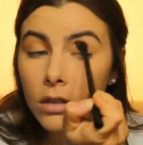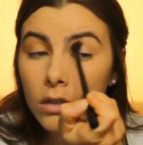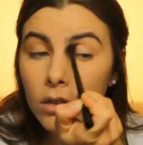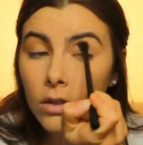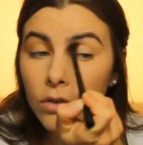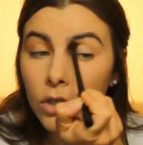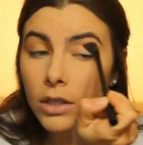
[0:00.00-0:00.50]

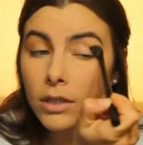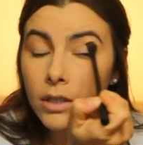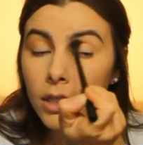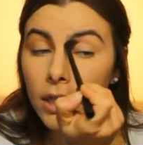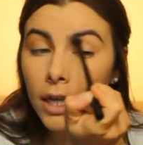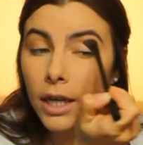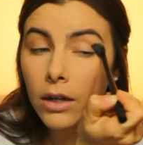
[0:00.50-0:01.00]
So just
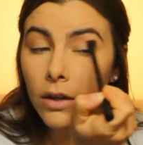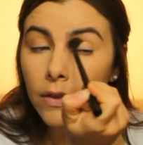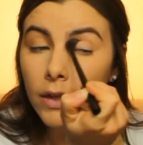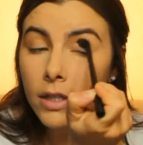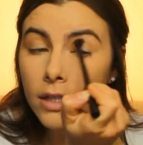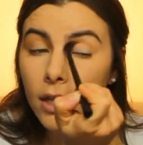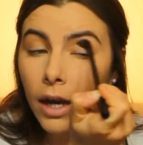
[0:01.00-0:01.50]
again on
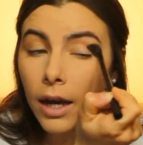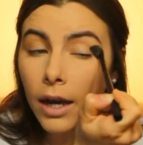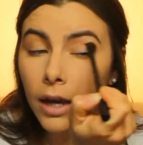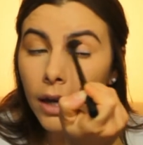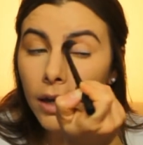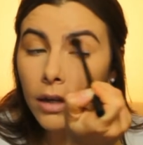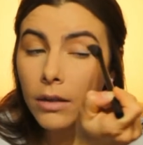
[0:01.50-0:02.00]
this
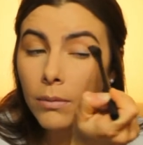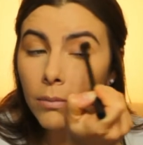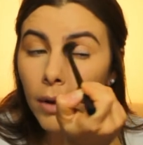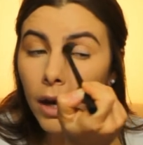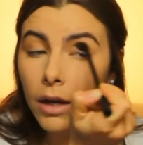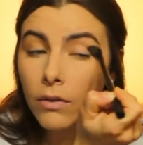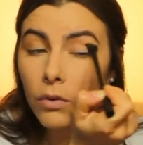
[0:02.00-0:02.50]
eye,
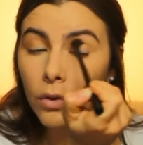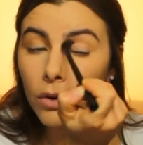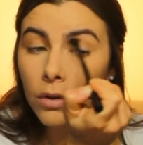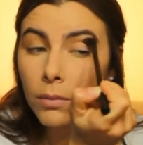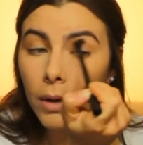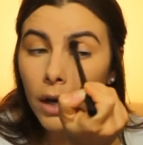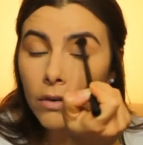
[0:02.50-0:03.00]
back,
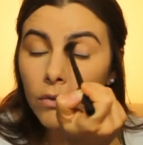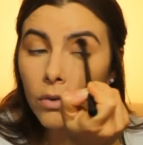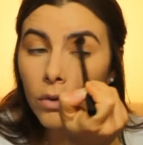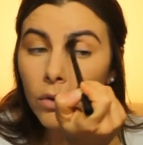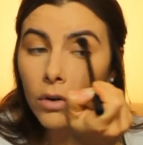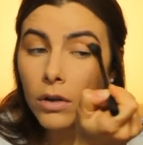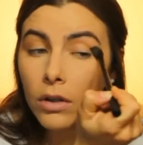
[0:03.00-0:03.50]
forth, back,
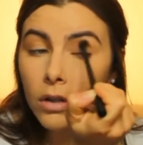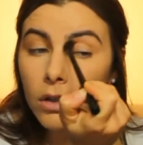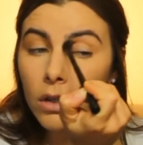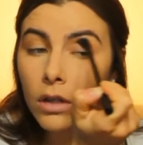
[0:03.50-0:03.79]
forth.